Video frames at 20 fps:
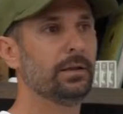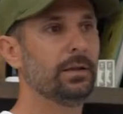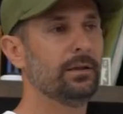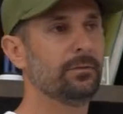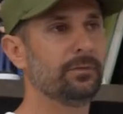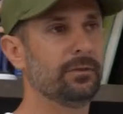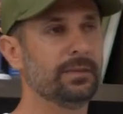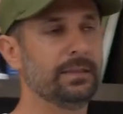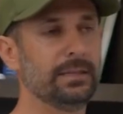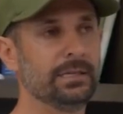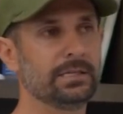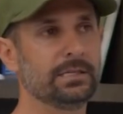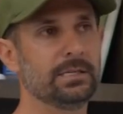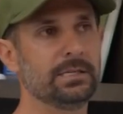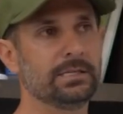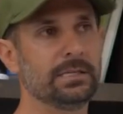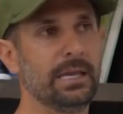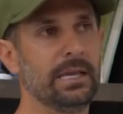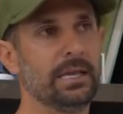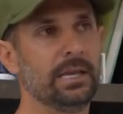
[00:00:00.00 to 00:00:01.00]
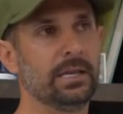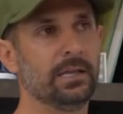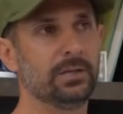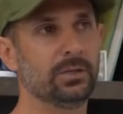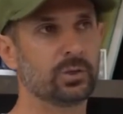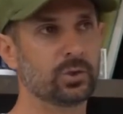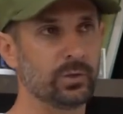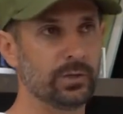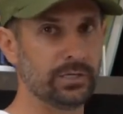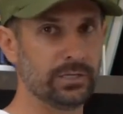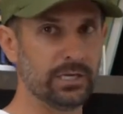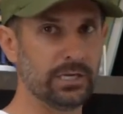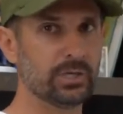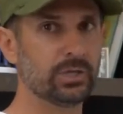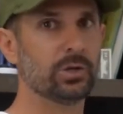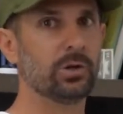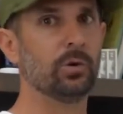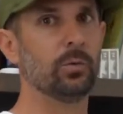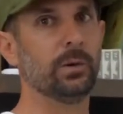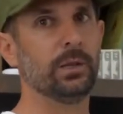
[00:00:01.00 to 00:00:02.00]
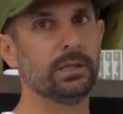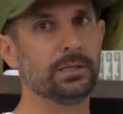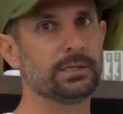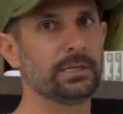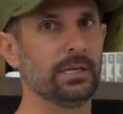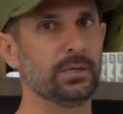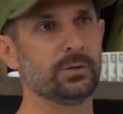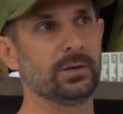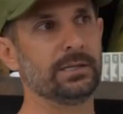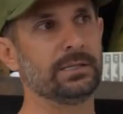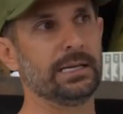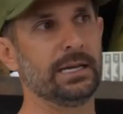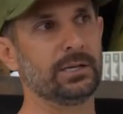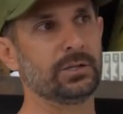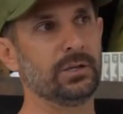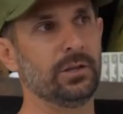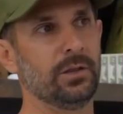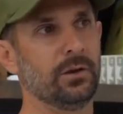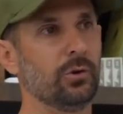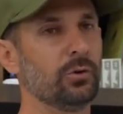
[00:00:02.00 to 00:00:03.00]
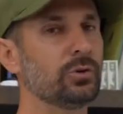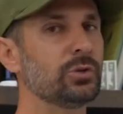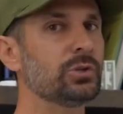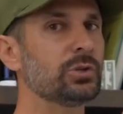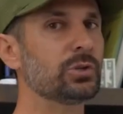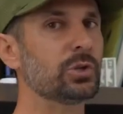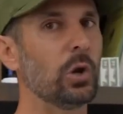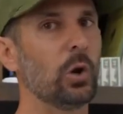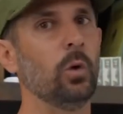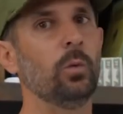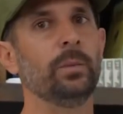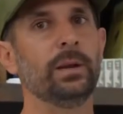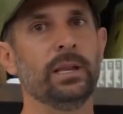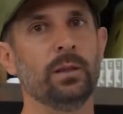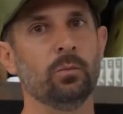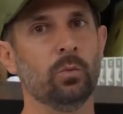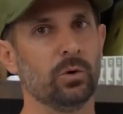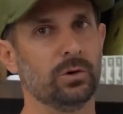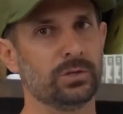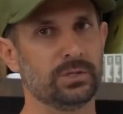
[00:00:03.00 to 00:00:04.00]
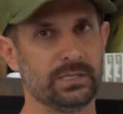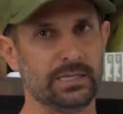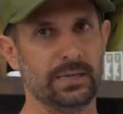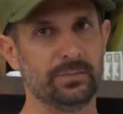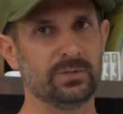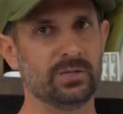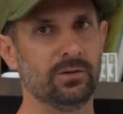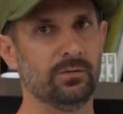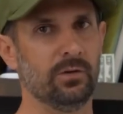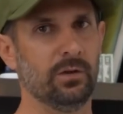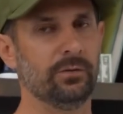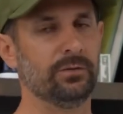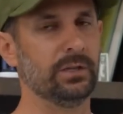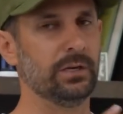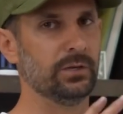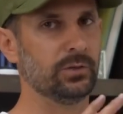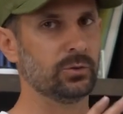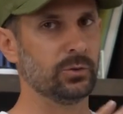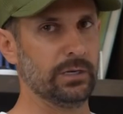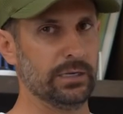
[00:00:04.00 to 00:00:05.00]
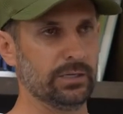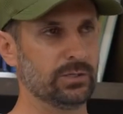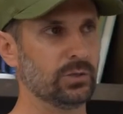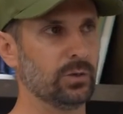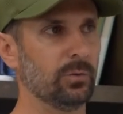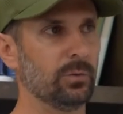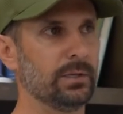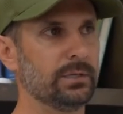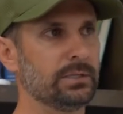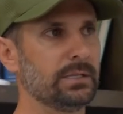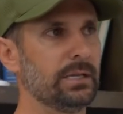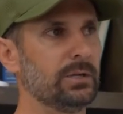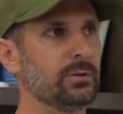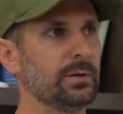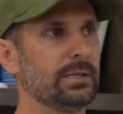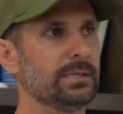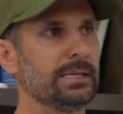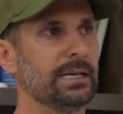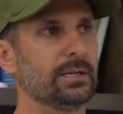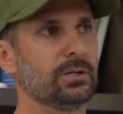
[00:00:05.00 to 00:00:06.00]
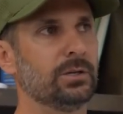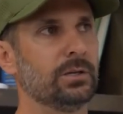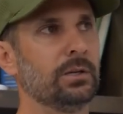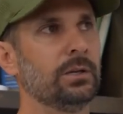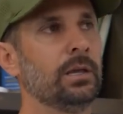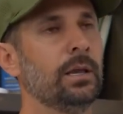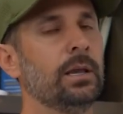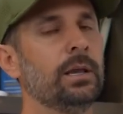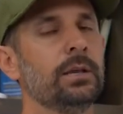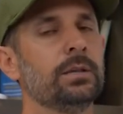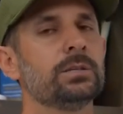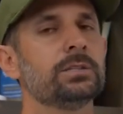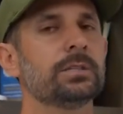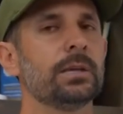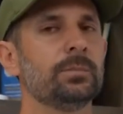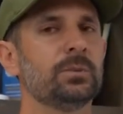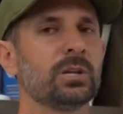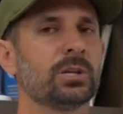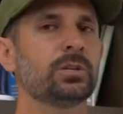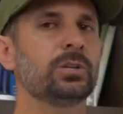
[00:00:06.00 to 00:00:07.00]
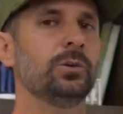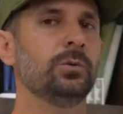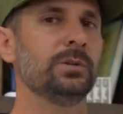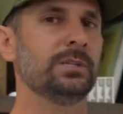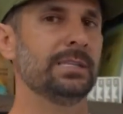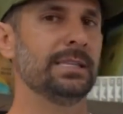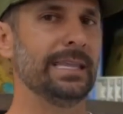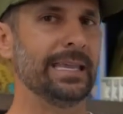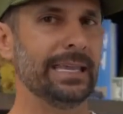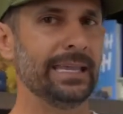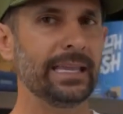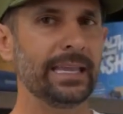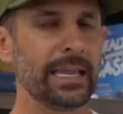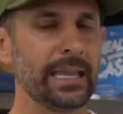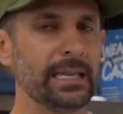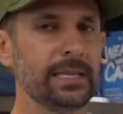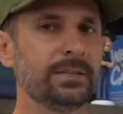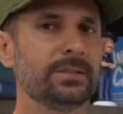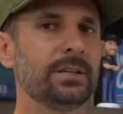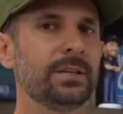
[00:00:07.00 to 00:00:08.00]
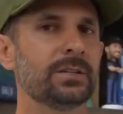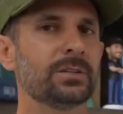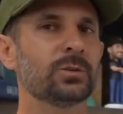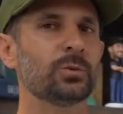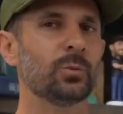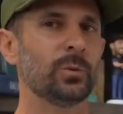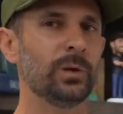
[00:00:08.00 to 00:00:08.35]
if this is a traditional real estate transaction, there are so many more steps involved in a traditional real estate transaction. Subject to is the easiest